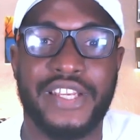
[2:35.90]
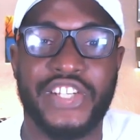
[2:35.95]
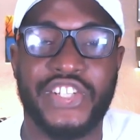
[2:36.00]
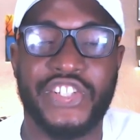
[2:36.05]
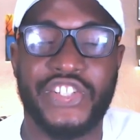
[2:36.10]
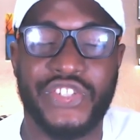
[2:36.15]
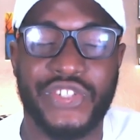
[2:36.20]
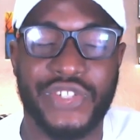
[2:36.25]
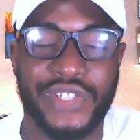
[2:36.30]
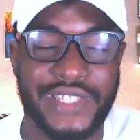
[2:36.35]

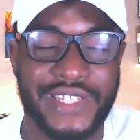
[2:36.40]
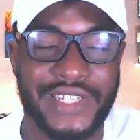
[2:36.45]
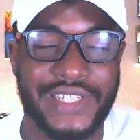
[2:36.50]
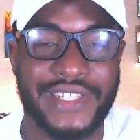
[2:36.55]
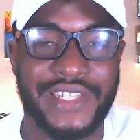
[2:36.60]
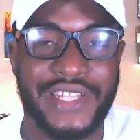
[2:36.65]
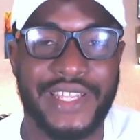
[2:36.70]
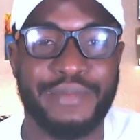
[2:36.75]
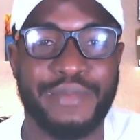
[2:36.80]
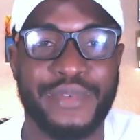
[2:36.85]

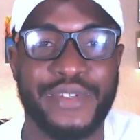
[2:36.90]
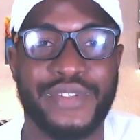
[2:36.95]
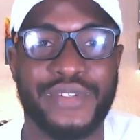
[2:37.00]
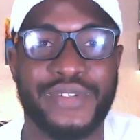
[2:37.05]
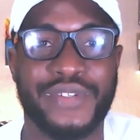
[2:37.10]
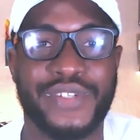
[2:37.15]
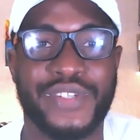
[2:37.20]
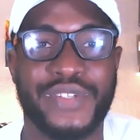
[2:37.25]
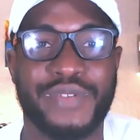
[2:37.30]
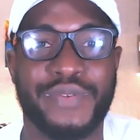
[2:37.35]
shortest
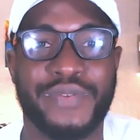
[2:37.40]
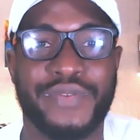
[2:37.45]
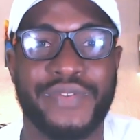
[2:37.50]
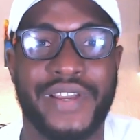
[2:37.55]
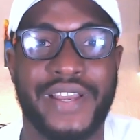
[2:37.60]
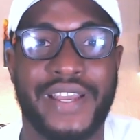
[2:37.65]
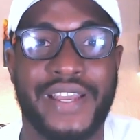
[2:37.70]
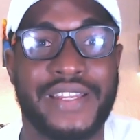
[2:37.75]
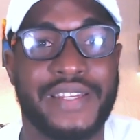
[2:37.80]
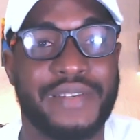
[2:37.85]
episodes we've
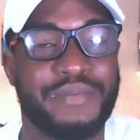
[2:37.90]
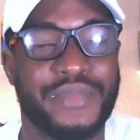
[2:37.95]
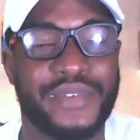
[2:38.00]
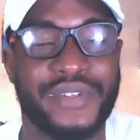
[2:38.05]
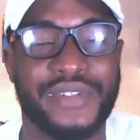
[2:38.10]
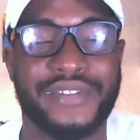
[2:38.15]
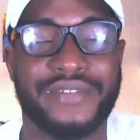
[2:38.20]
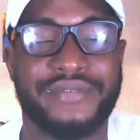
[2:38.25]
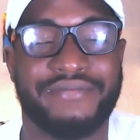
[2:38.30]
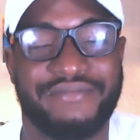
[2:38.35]
had,
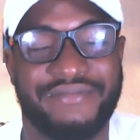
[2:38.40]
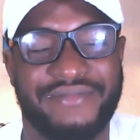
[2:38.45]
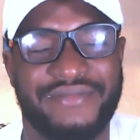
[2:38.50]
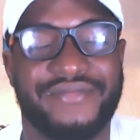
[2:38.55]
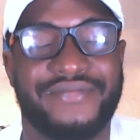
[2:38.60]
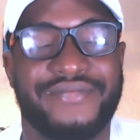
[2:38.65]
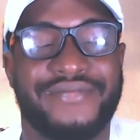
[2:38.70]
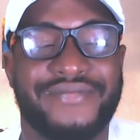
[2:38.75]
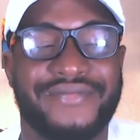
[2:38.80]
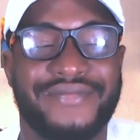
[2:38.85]
but
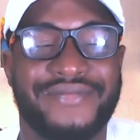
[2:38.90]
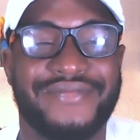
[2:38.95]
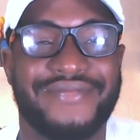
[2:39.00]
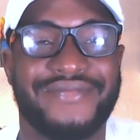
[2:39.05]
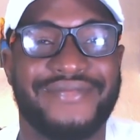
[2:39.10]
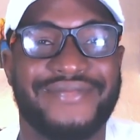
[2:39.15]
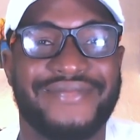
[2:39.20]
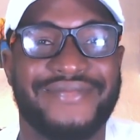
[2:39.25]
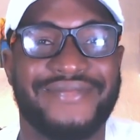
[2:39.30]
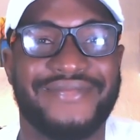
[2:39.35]

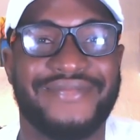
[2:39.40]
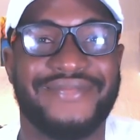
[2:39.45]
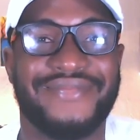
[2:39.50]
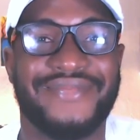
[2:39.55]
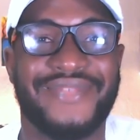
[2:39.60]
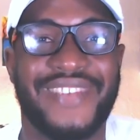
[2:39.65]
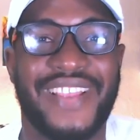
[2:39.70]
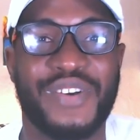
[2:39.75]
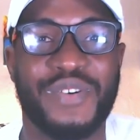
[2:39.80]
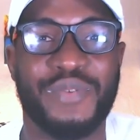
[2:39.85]

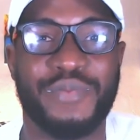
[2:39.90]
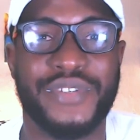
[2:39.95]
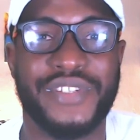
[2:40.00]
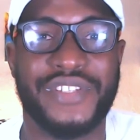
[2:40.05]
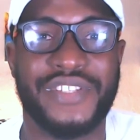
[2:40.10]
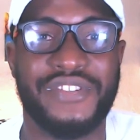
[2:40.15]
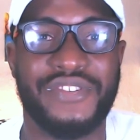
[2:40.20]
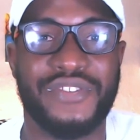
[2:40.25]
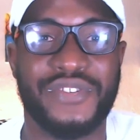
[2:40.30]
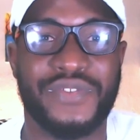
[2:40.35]
I hope
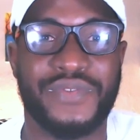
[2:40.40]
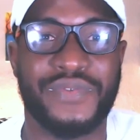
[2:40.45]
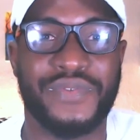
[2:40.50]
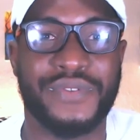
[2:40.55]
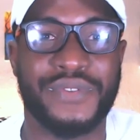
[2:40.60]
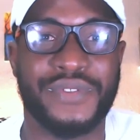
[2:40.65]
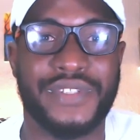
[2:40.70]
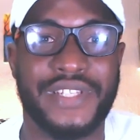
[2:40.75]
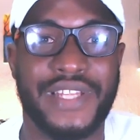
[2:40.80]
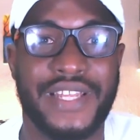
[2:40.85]
it's
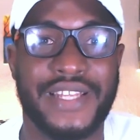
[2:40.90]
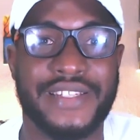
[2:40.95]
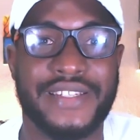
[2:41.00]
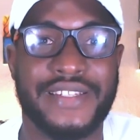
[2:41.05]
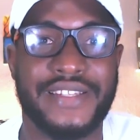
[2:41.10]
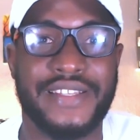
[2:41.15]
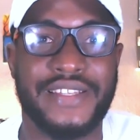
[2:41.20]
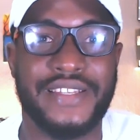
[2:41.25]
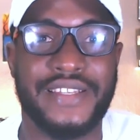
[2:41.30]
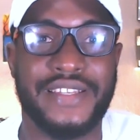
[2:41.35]
useful. That's
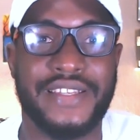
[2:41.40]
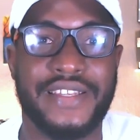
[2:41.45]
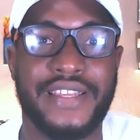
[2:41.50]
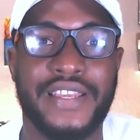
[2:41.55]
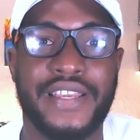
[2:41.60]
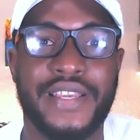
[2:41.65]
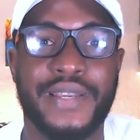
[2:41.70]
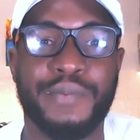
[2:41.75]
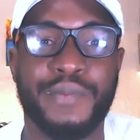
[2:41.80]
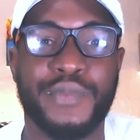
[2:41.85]
the
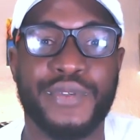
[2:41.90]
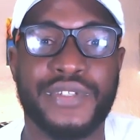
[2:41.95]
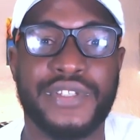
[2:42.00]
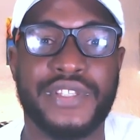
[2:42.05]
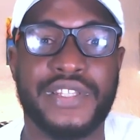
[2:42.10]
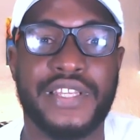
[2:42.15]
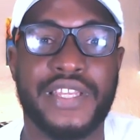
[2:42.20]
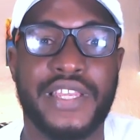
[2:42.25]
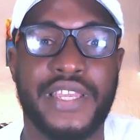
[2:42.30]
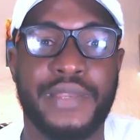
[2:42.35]

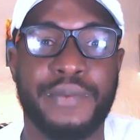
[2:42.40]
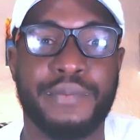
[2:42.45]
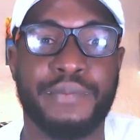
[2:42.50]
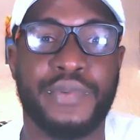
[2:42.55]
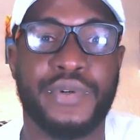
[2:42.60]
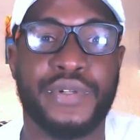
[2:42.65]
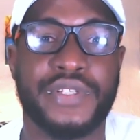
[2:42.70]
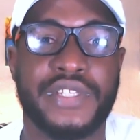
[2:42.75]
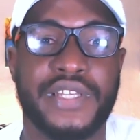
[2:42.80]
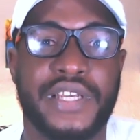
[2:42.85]
most
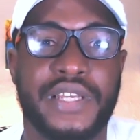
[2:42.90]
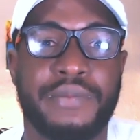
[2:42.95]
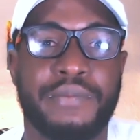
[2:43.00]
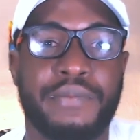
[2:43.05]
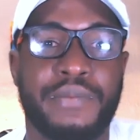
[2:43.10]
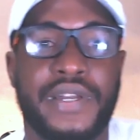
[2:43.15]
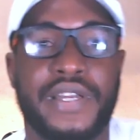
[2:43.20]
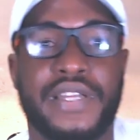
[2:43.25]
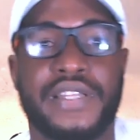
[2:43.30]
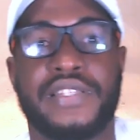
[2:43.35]
important
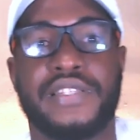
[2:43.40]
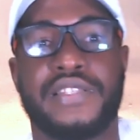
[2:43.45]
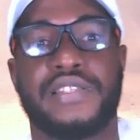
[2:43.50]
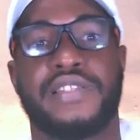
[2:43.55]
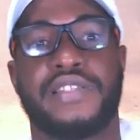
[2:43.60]
part.